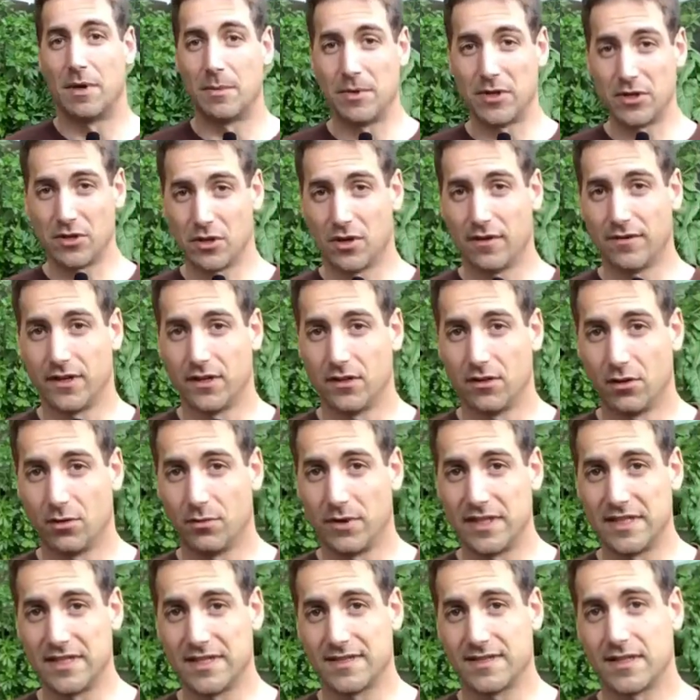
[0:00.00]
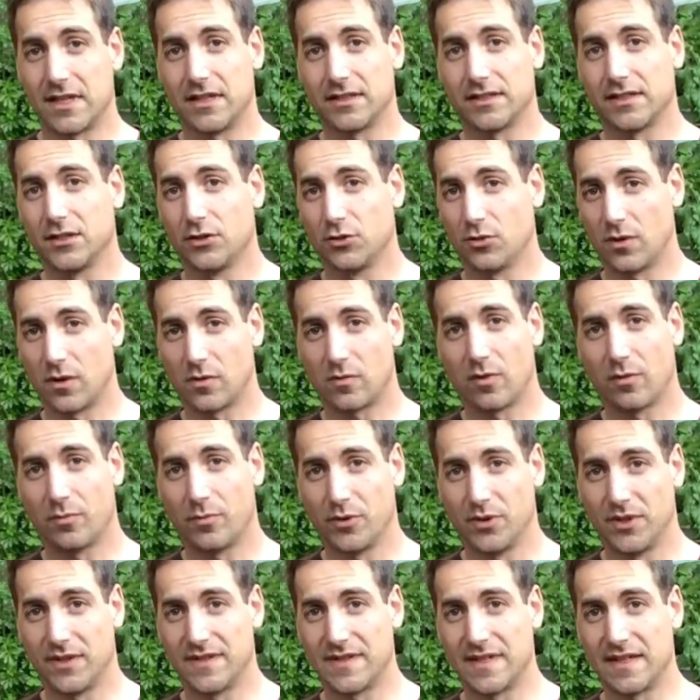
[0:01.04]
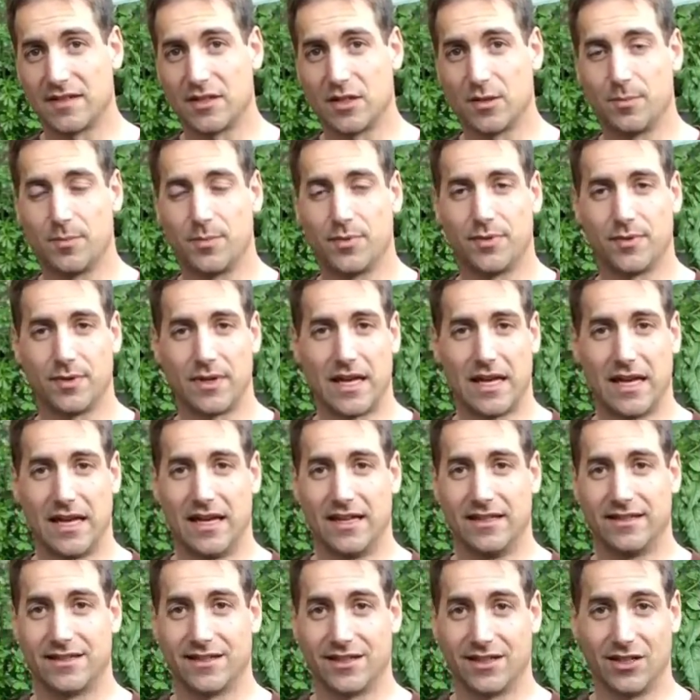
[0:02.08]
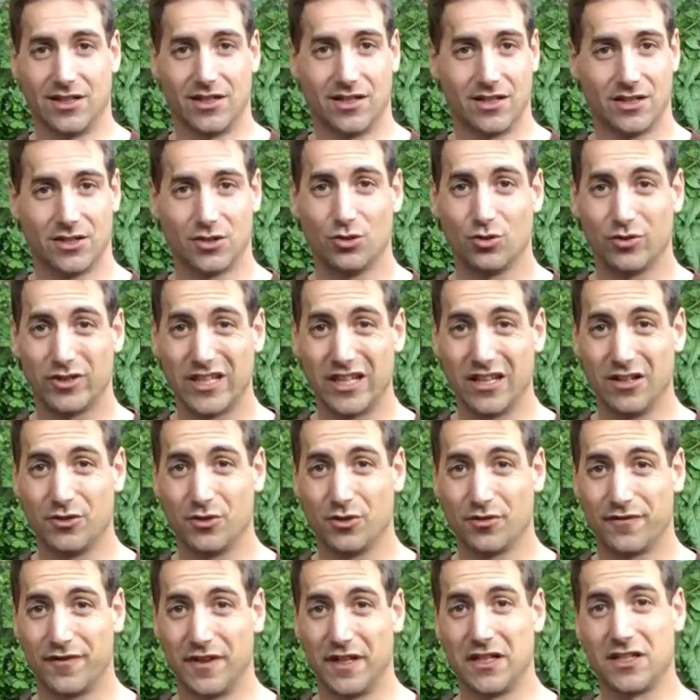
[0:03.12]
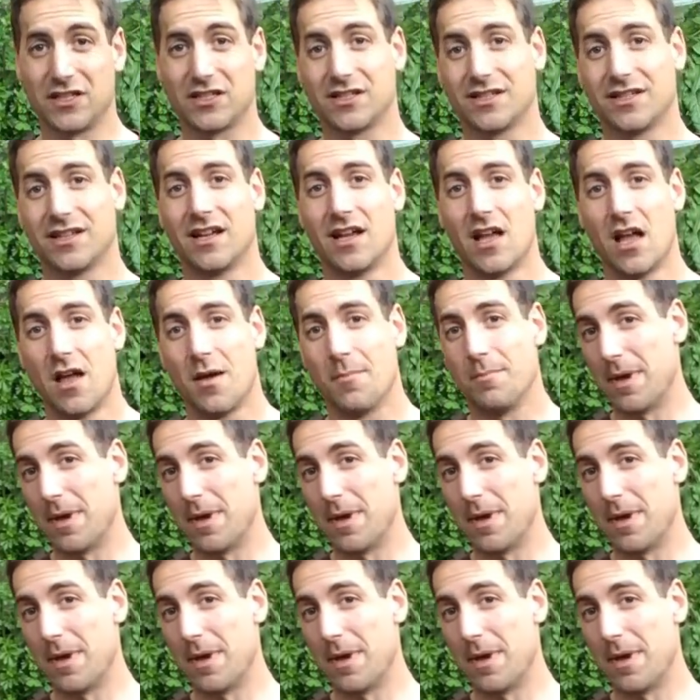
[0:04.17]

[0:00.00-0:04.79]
Maybe you have already started your aquaponic setup and you killed your fish.